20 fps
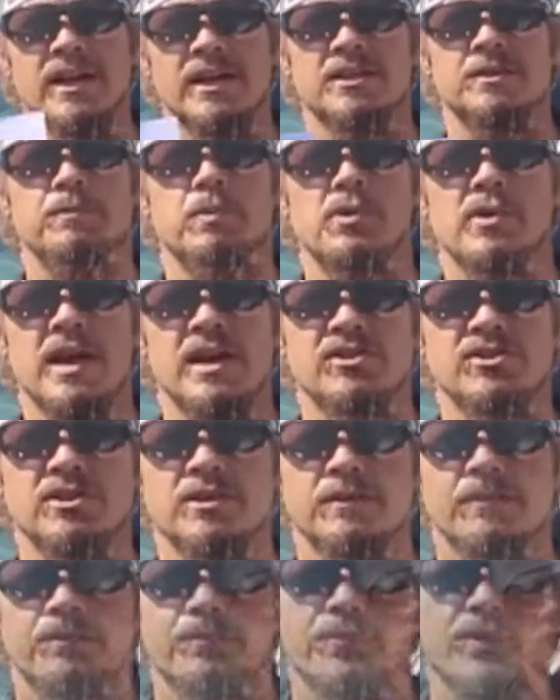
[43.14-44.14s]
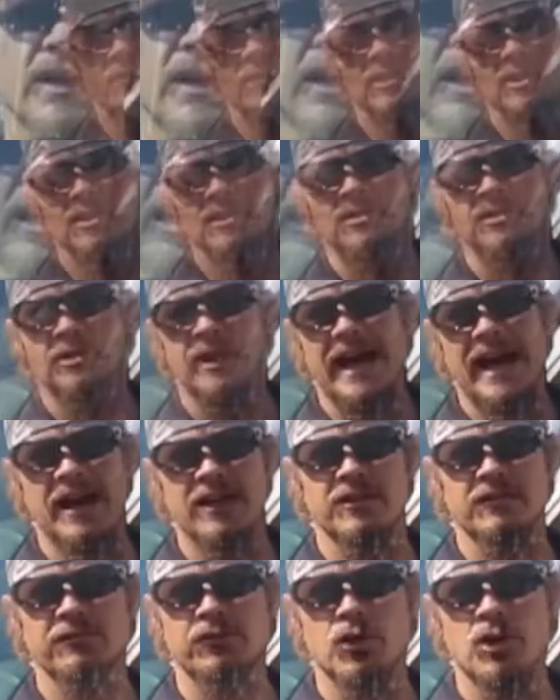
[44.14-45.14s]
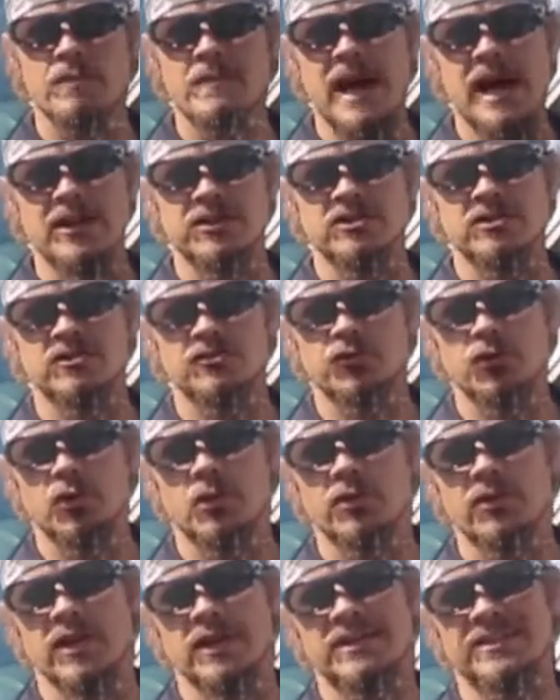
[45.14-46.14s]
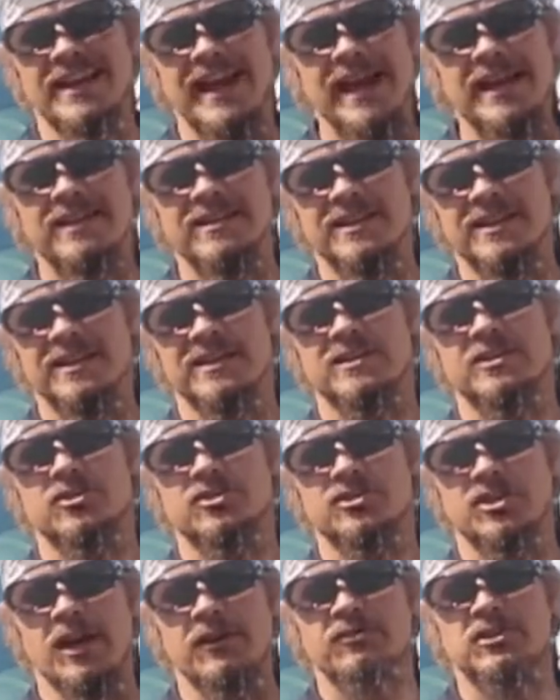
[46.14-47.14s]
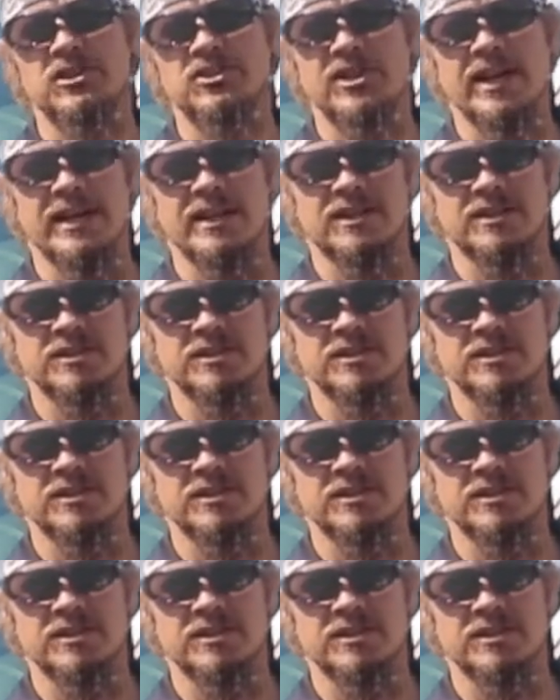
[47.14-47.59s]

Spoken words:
expiration. The form asks for the date that your safety check